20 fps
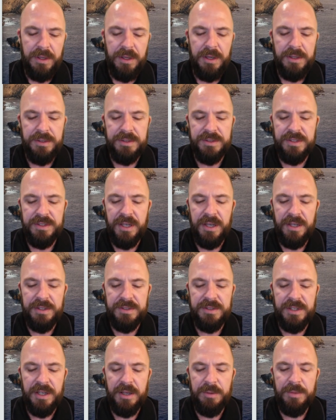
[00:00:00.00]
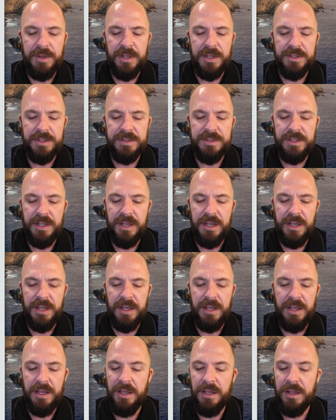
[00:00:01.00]
In this case, I'm going to
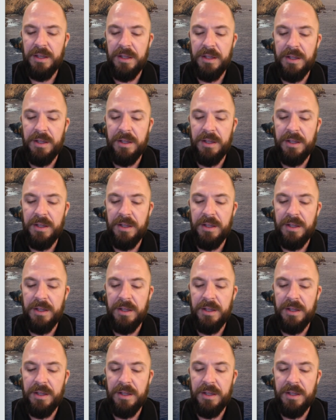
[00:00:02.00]
say,